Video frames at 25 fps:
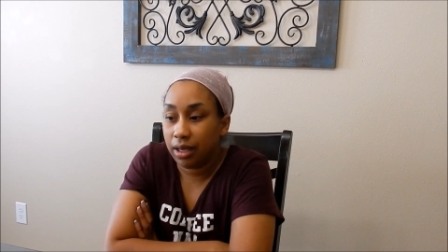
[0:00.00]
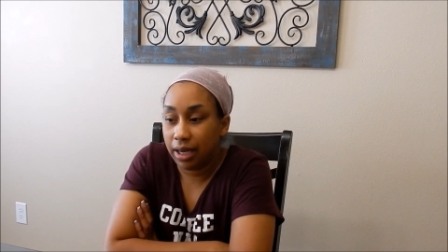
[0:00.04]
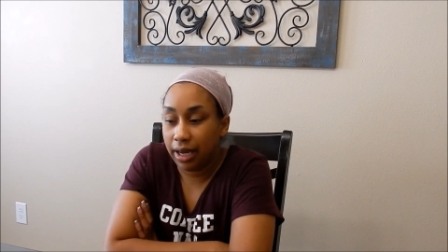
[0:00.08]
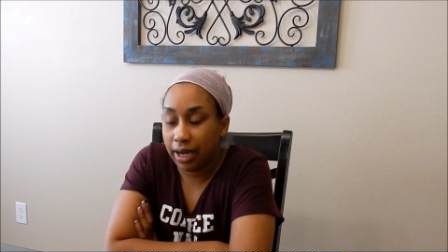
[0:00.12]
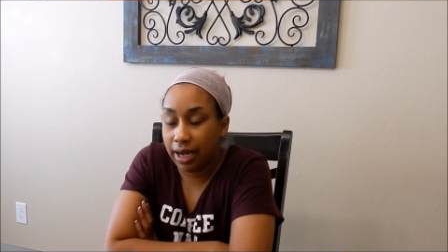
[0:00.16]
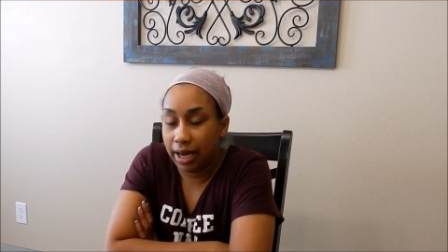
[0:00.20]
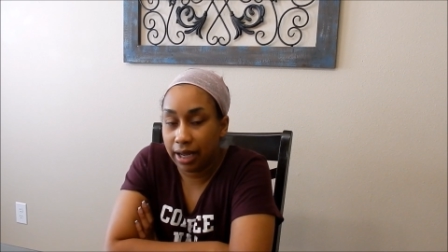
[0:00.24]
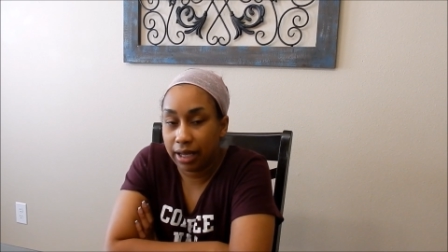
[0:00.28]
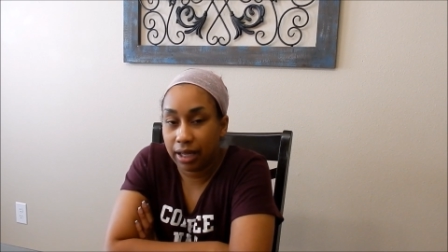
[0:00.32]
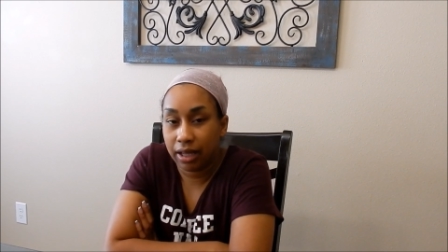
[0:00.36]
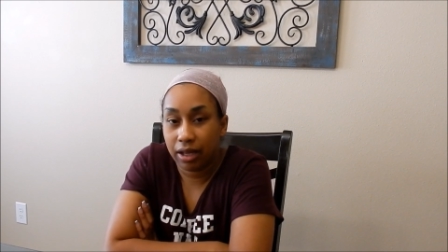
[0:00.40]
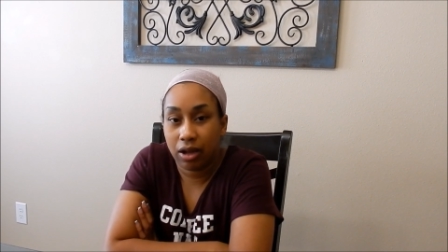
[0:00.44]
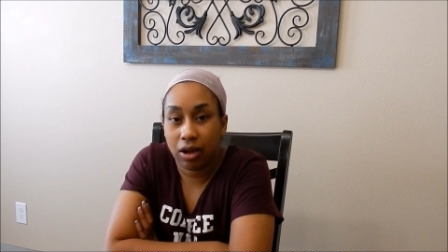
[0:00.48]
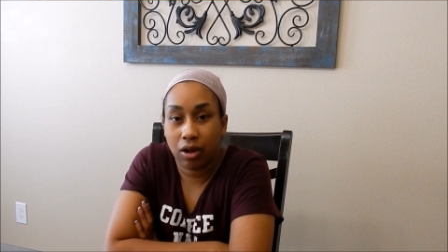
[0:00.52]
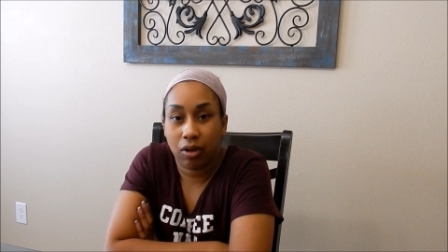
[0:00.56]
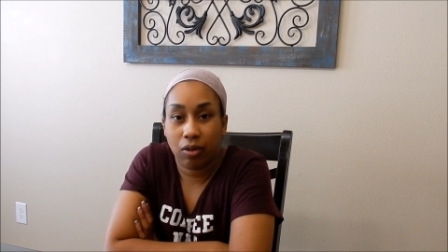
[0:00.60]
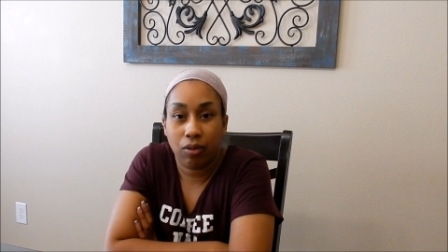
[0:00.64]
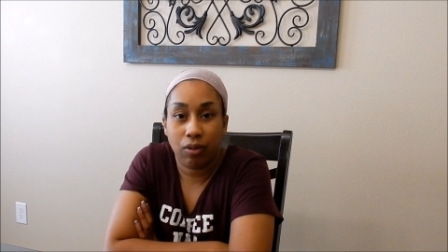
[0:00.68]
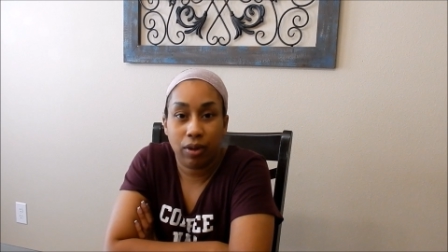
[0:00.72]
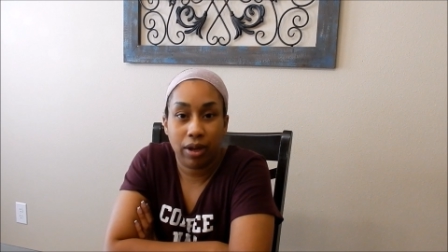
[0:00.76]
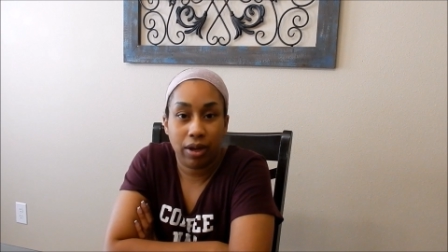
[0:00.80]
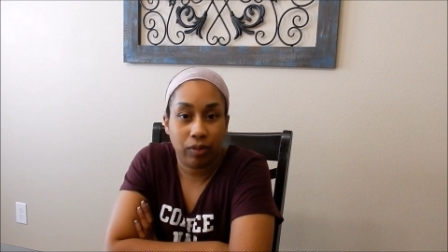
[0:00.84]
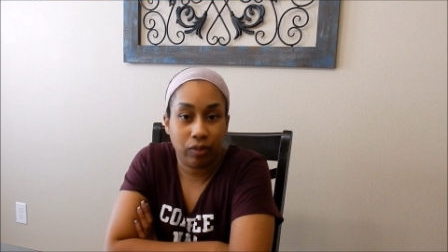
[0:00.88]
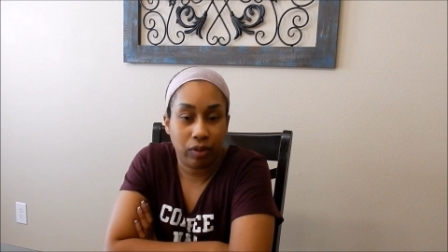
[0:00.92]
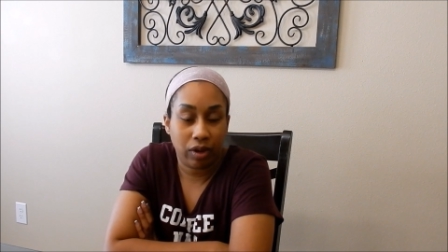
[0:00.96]
Then I can
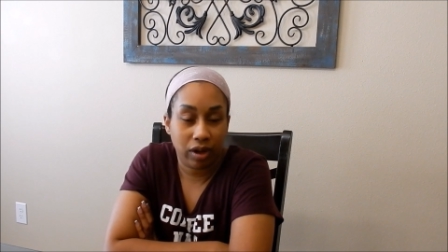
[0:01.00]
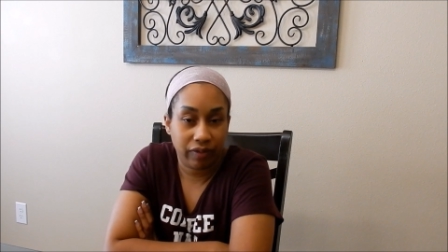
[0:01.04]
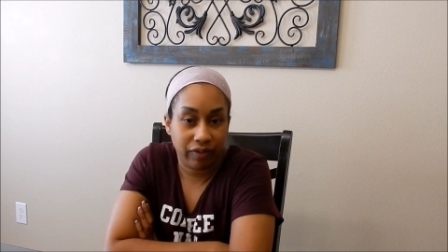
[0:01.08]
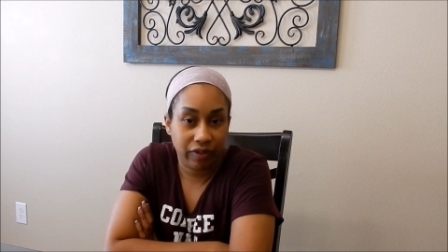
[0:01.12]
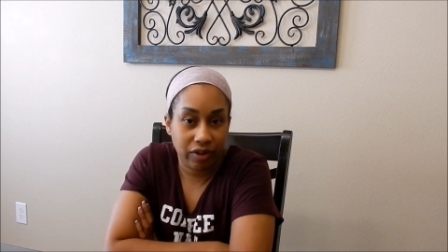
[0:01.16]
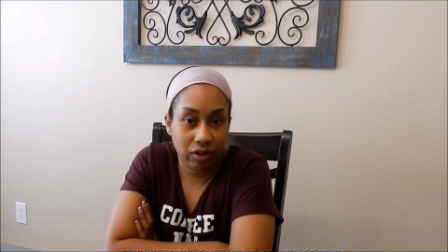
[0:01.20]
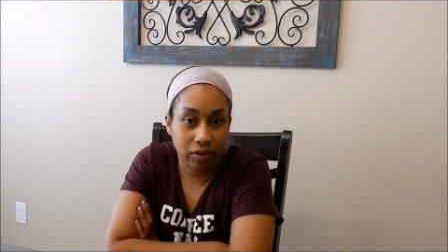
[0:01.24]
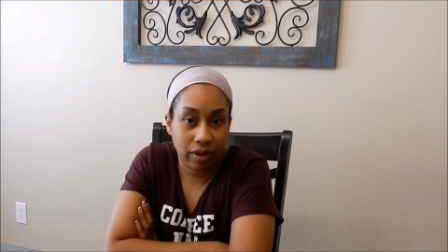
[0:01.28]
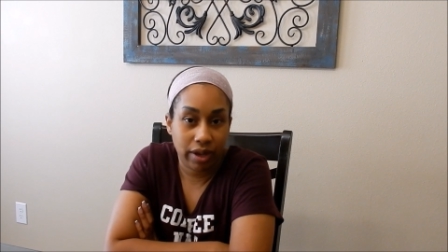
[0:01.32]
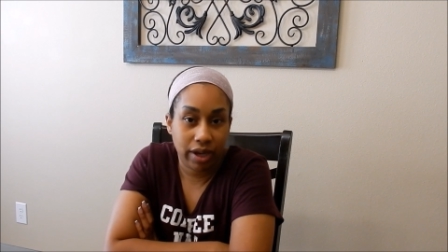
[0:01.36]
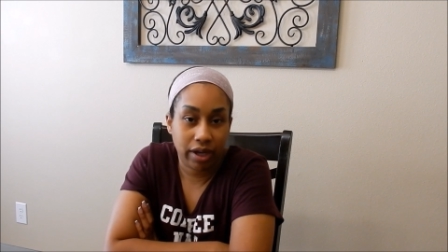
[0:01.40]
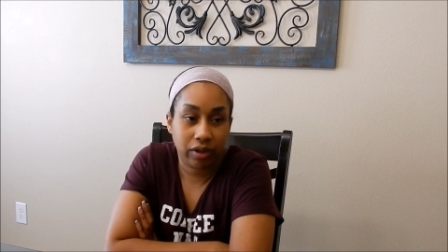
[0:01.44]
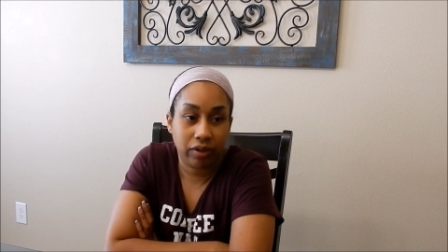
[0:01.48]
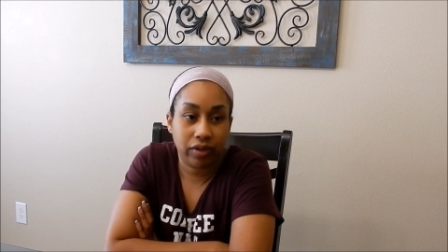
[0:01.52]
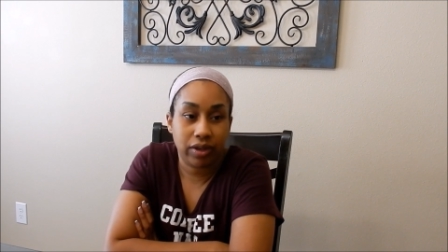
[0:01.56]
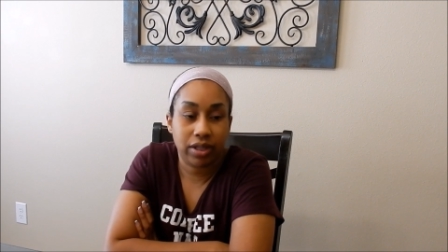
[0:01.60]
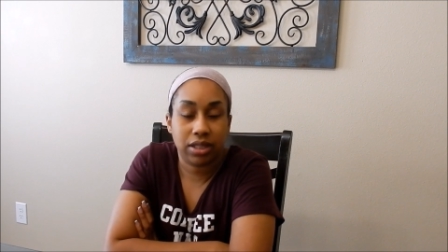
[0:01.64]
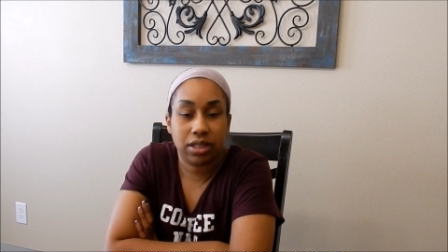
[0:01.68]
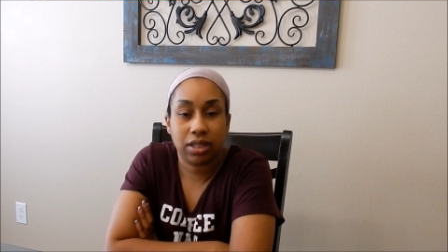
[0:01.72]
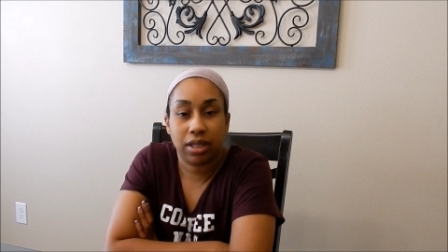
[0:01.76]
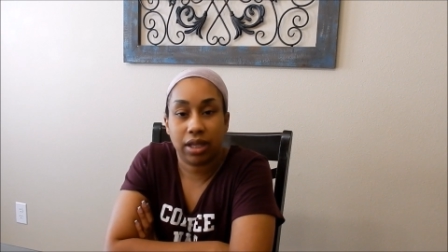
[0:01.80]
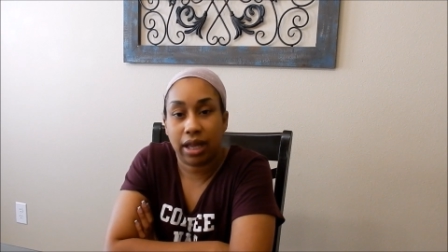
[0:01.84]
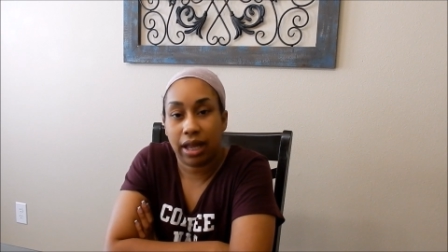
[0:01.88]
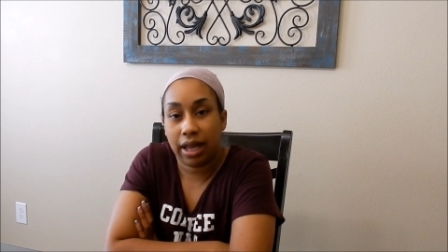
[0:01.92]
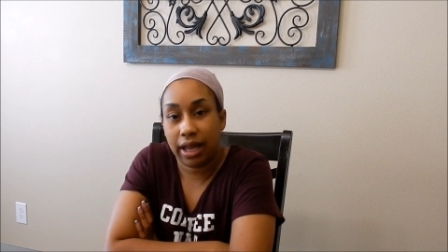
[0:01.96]
go and run a few
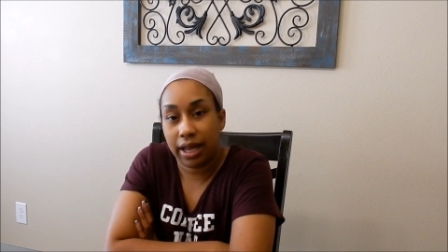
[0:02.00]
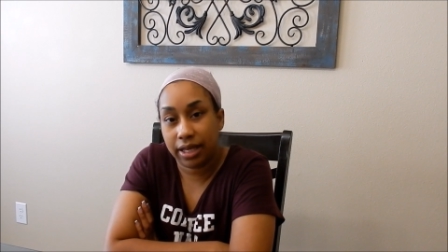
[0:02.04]
errands,